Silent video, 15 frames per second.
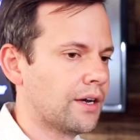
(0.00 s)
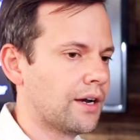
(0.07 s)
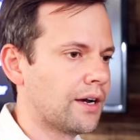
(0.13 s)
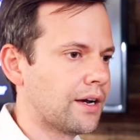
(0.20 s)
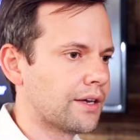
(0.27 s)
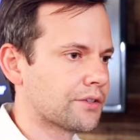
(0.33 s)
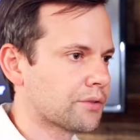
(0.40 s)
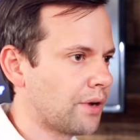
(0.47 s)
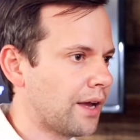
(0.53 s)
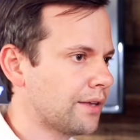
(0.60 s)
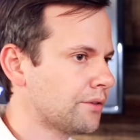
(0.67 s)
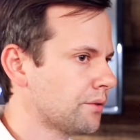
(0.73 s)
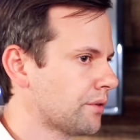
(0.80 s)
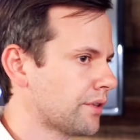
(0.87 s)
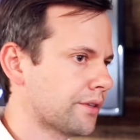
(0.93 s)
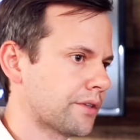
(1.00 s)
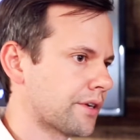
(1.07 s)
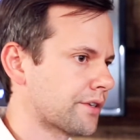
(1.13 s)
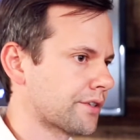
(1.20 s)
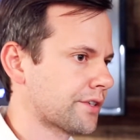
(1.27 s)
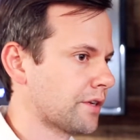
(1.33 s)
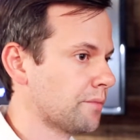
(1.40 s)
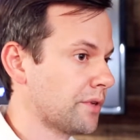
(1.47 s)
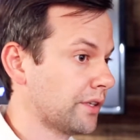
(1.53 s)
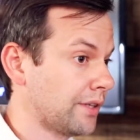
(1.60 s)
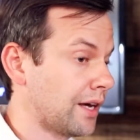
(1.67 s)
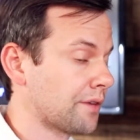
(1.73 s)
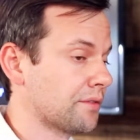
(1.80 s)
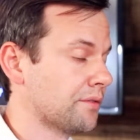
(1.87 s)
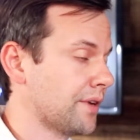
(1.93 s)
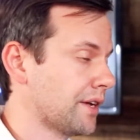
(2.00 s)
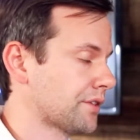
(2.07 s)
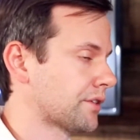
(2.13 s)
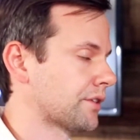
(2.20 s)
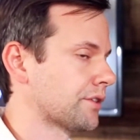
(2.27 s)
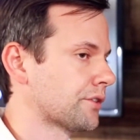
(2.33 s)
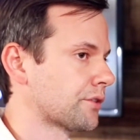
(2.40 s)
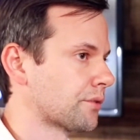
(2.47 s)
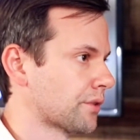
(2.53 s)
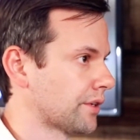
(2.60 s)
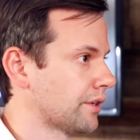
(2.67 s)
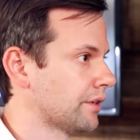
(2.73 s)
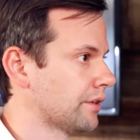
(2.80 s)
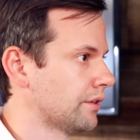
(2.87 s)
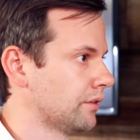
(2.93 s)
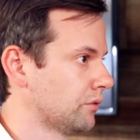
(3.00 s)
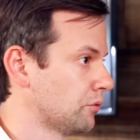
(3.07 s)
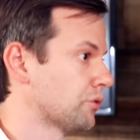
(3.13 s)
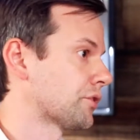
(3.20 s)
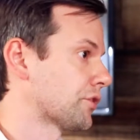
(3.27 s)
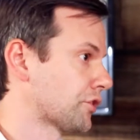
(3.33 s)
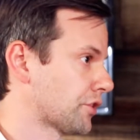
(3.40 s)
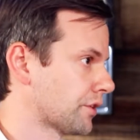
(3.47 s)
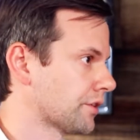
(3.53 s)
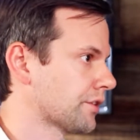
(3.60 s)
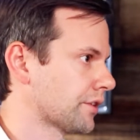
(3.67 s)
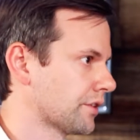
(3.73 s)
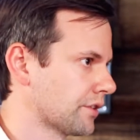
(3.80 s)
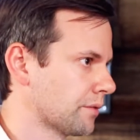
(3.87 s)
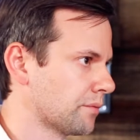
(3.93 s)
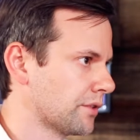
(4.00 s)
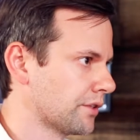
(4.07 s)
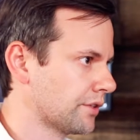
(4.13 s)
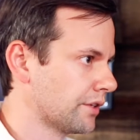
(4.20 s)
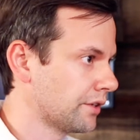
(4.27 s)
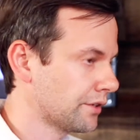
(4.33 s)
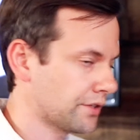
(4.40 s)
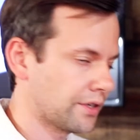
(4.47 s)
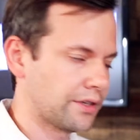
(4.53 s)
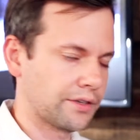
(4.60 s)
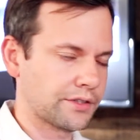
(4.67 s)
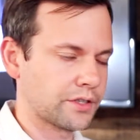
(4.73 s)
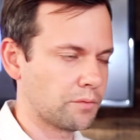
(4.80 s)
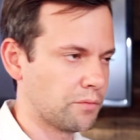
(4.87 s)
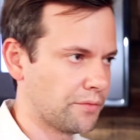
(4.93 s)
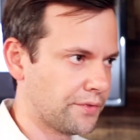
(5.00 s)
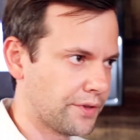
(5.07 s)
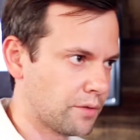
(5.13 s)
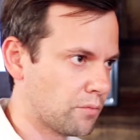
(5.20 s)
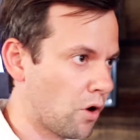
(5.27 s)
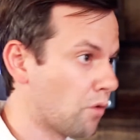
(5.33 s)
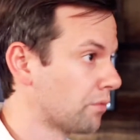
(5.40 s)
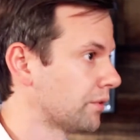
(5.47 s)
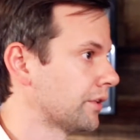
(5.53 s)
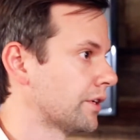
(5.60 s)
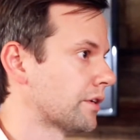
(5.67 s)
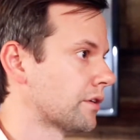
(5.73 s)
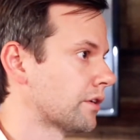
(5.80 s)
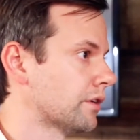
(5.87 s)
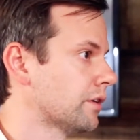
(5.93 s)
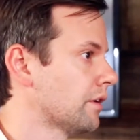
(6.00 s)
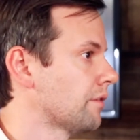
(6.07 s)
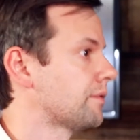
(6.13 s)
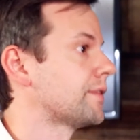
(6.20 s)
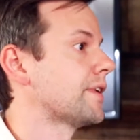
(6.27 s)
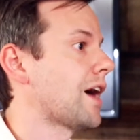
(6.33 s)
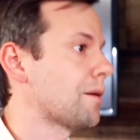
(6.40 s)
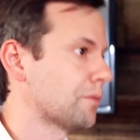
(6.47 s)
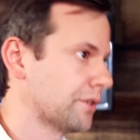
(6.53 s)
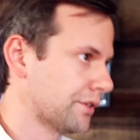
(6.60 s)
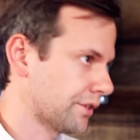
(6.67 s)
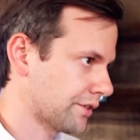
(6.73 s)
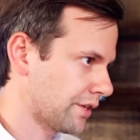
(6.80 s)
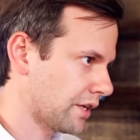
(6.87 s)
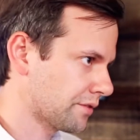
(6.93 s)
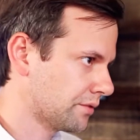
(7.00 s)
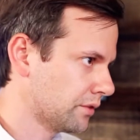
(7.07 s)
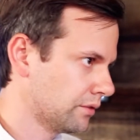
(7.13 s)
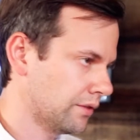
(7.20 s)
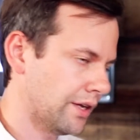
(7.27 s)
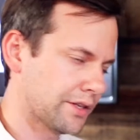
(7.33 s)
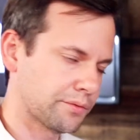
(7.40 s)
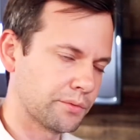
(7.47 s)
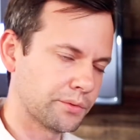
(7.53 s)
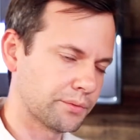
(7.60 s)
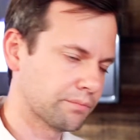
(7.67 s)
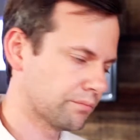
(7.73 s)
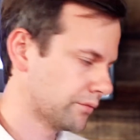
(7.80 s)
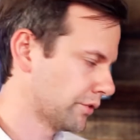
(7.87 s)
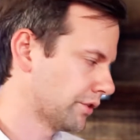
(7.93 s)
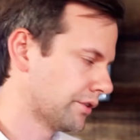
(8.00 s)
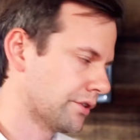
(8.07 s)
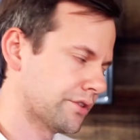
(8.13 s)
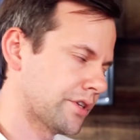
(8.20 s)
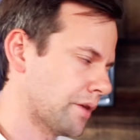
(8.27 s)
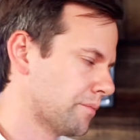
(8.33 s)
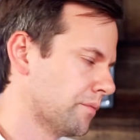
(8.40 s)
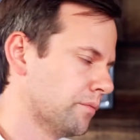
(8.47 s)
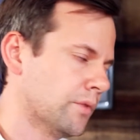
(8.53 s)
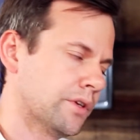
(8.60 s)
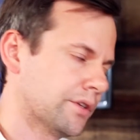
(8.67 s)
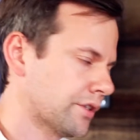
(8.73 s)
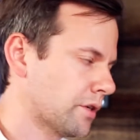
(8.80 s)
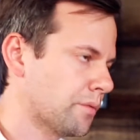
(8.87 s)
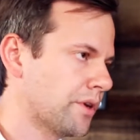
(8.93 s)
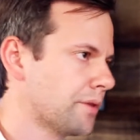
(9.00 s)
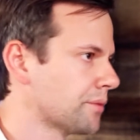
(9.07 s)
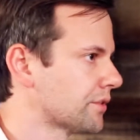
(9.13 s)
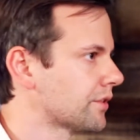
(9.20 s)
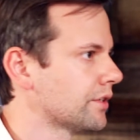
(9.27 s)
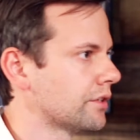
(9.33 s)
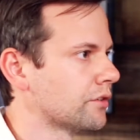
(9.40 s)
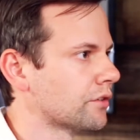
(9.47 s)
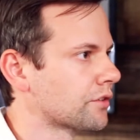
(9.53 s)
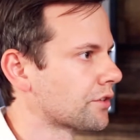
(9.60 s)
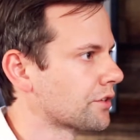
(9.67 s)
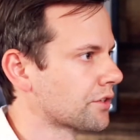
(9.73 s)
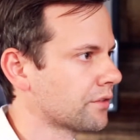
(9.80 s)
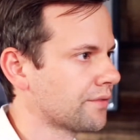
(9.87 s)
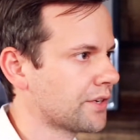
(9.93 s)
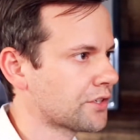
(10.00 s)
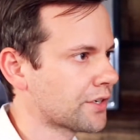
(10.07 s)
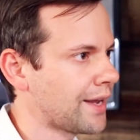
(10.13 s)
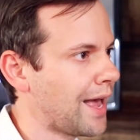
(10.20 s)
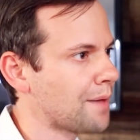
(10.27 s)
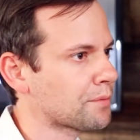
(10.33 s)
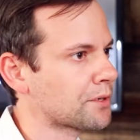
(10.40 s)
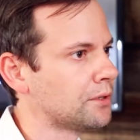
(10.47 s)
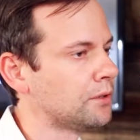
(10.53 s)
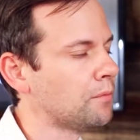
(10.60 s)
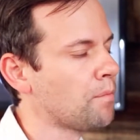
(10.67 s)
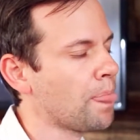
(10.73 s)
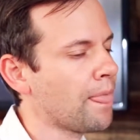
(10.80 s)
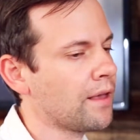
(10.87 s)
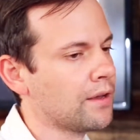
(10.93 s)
Yeah. So I do think there's going to be a lot of investors who are going to lose their shirts on some of these deals. I think some of them hopefully are phenomenally successful, as we'll the same way you would see in traditional venture capital.